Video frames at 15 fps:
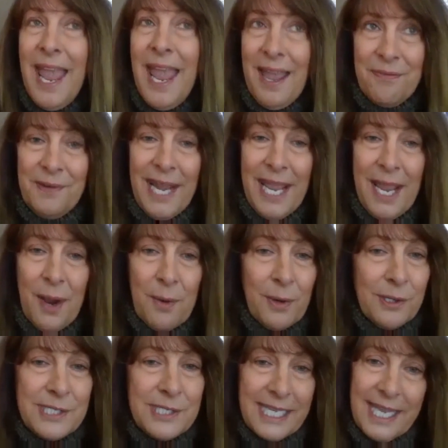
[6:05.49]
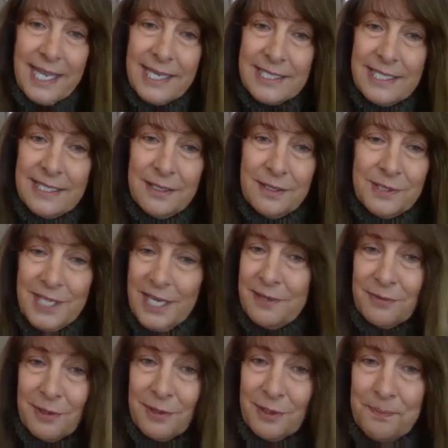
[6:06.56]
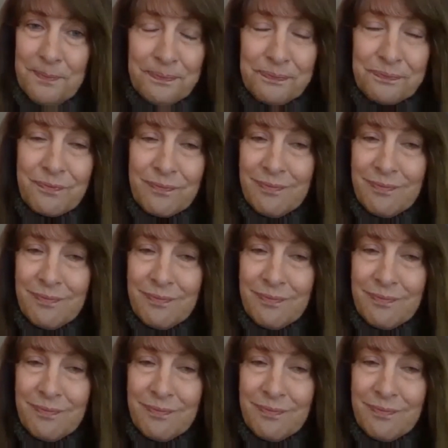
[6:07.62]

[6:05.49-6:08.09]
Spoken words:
Half an hour to get to Denver,